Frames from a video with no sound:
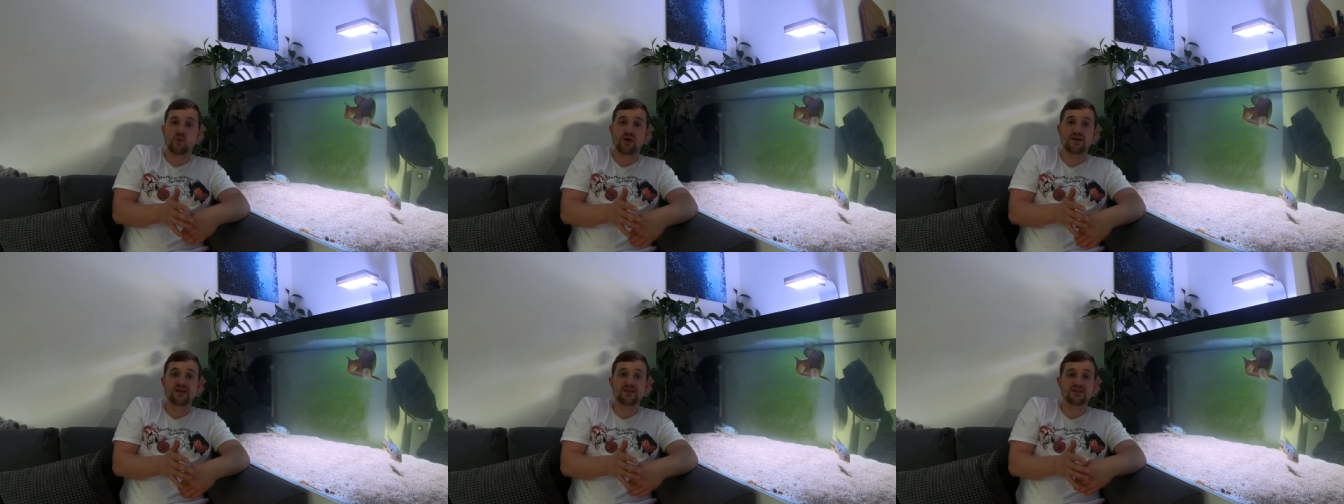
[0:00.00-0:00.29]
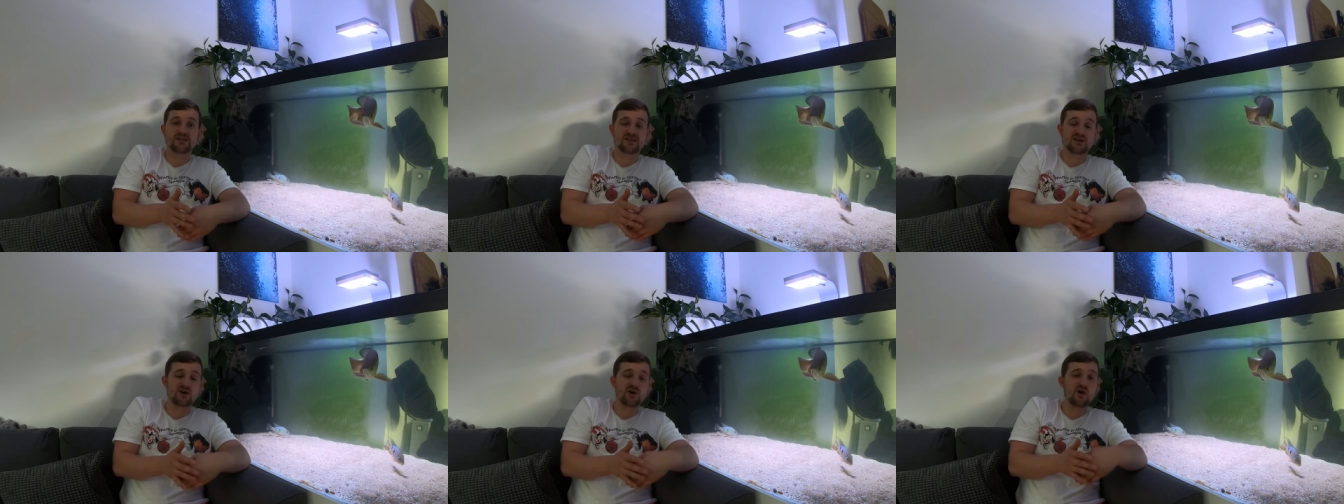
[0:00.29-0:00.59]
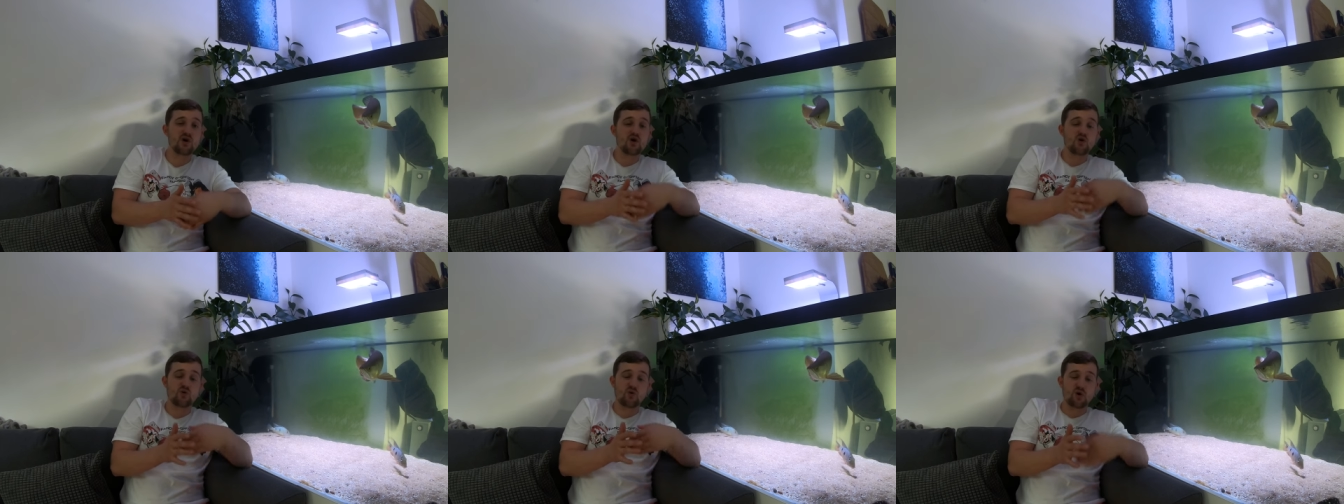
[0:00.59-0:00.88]

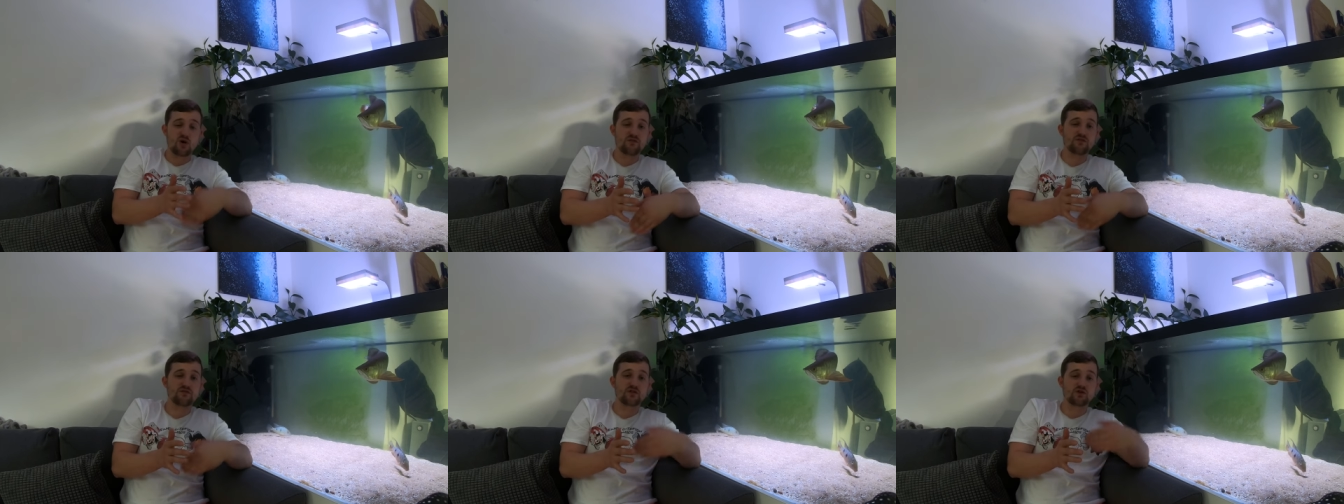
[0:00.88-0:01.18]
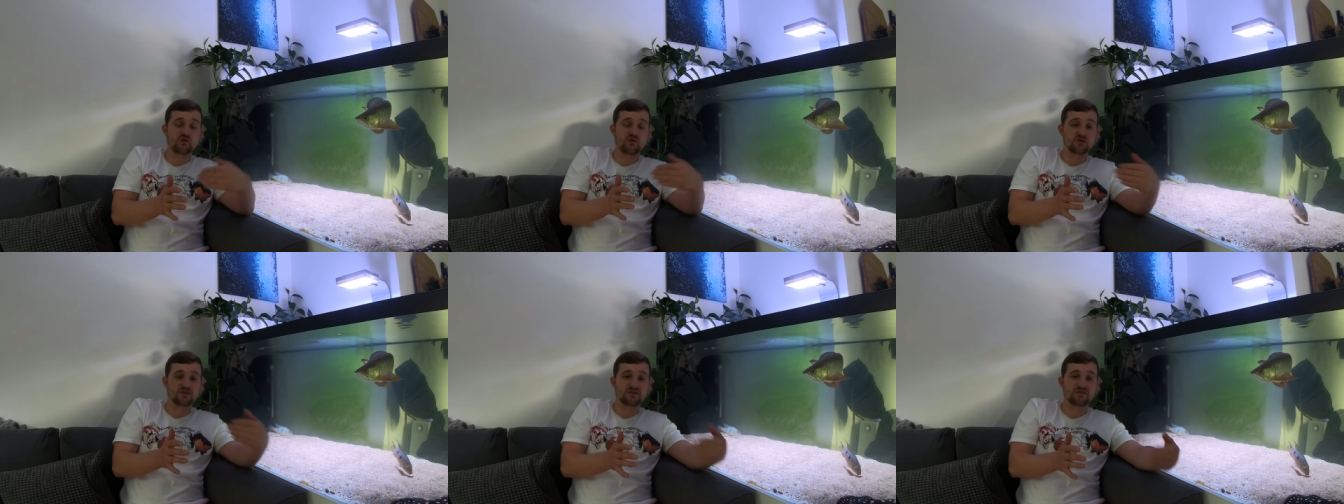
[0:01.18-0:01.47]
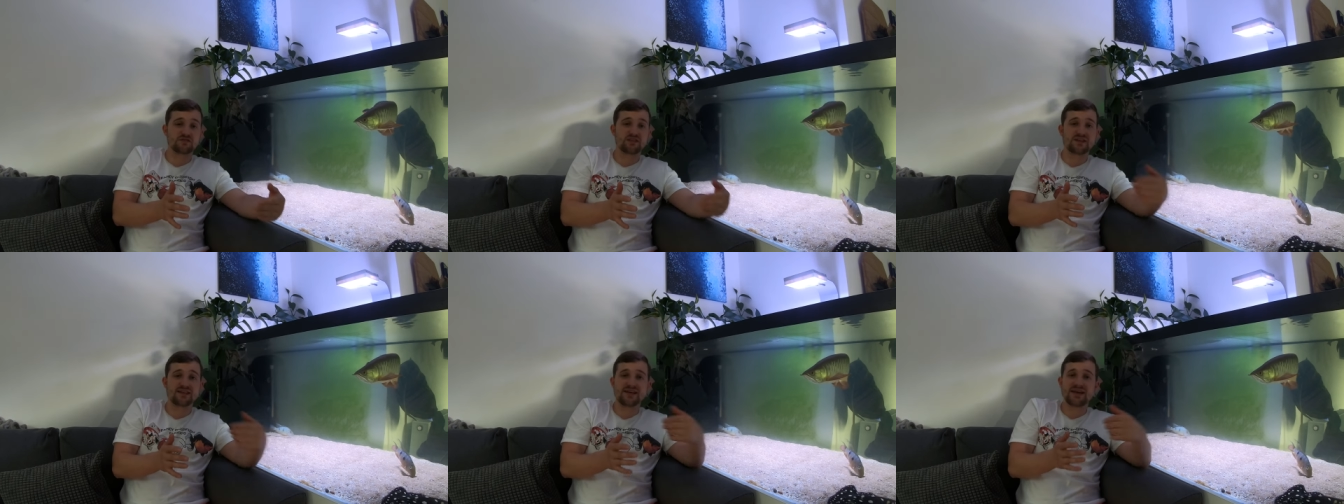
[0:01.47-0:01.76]
winter or over the course
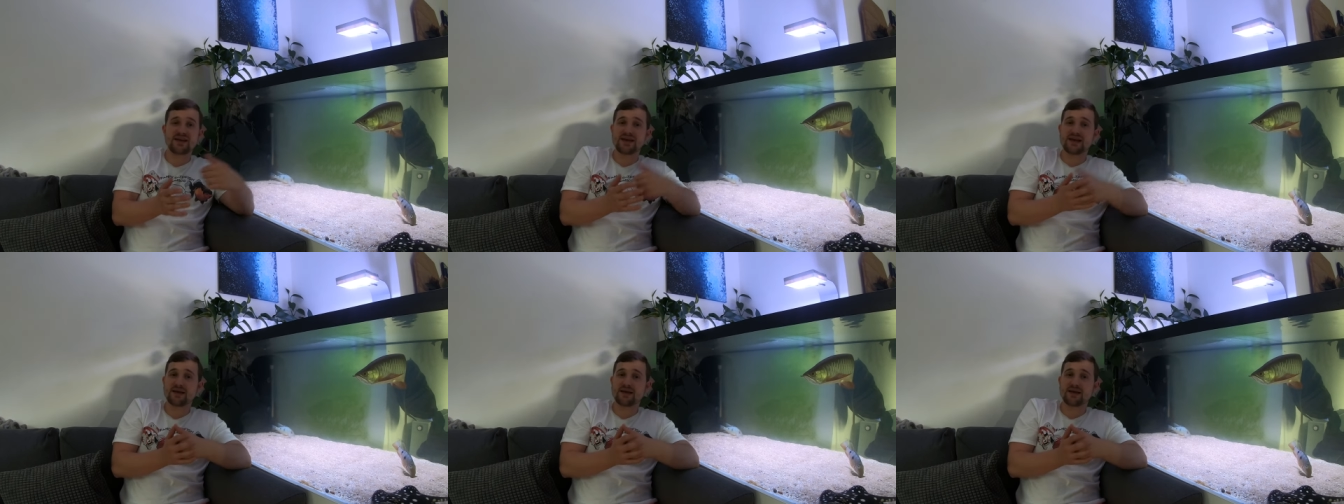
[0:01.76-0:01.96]
of the year,